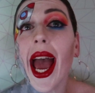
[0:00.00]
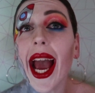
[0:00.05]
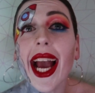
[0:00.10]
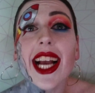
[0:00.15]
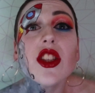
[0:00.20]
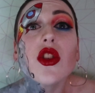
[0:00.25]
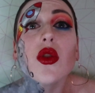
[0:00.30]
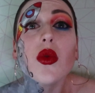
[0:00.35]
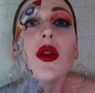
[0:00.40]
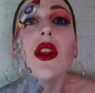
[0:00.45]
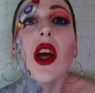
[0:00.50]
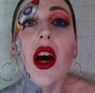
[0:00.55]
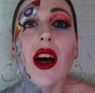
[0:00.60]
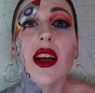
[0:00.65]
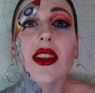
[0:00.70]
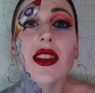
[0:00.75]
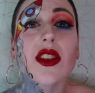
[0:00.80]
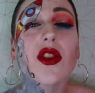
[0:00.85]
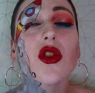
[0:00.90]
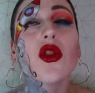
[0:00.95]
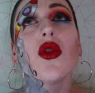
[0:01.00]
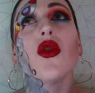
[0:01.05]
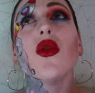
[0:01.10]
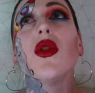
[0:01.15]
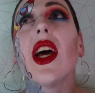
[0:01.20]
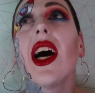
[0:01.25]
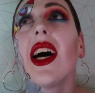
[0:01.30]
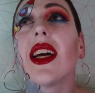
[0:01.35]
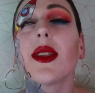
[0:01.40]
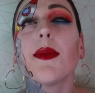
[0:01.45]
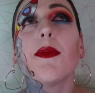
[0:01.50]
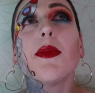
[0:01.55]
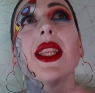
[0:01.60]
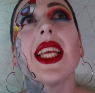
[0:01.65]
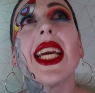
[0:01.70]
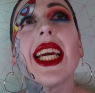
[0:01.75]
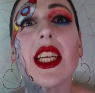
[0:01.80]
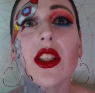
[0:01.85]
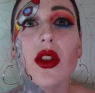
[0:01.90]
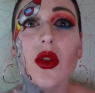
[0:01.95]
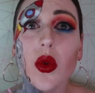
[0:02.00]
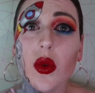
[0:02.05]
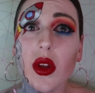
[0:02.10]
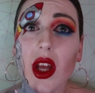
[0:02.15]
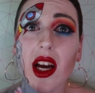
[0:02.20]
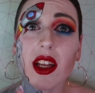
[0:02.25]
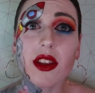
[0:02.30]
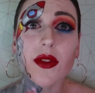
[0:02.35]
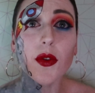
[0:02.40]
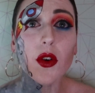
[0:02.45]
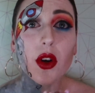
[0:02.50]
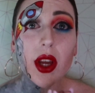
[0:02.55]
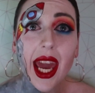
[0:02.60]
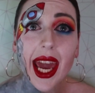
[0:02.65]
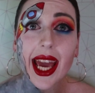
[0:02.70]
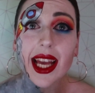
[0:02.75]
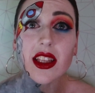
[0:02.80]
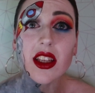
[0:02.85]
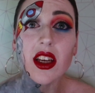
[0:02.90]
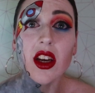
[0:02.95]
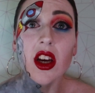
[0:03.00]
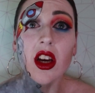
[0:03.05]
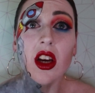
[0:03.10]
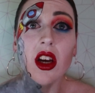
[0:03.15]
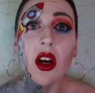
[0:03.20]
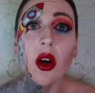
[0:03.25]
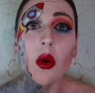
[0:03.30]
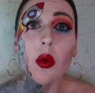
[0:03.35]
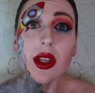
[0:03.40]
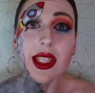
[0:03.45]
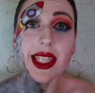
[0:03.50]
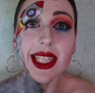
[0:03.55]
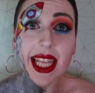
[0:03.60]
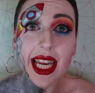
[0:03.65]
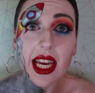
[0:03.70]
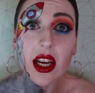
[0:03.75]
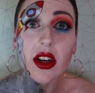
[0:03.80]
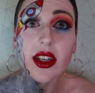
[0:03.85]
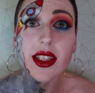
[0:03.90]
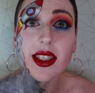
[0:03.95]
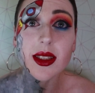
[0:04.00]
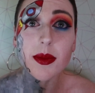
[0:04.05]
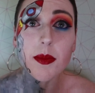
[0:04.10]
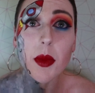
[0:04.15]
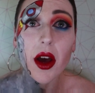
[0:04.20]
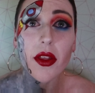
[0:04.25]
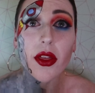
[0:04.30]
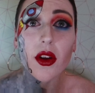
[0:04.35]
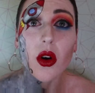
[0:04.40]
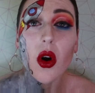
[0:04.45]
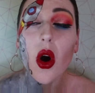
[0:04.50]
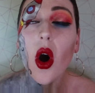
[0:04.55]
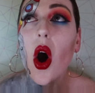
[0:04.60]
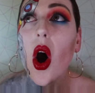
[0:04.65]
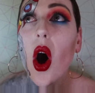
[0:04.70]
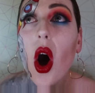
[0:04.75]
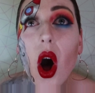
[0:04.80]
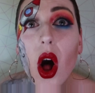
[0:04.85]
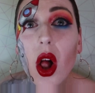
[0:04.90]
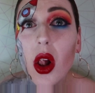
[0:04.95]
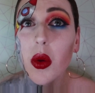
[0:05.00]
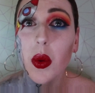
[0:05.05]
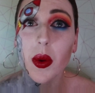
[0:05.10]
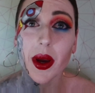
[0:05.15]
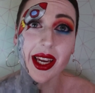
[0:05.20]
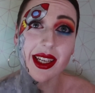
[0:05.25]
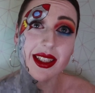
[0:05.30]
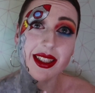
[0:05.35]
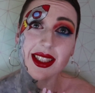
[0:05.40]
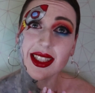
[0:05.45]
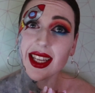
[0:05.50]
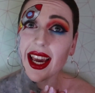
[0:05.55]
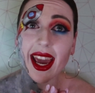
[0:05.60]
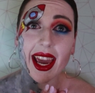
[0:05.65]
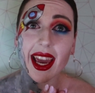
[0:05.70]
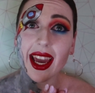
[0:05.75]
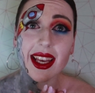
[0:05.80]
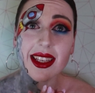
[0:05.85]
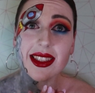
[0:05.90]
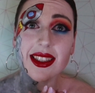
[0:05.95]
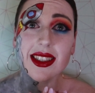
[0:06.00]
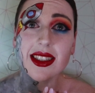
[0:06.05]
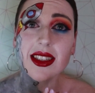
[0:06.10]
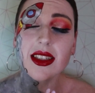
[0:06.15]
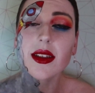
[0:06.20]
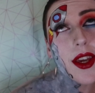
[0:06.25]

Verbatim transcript: And do not, do not, please do not forget what dearest mother always says.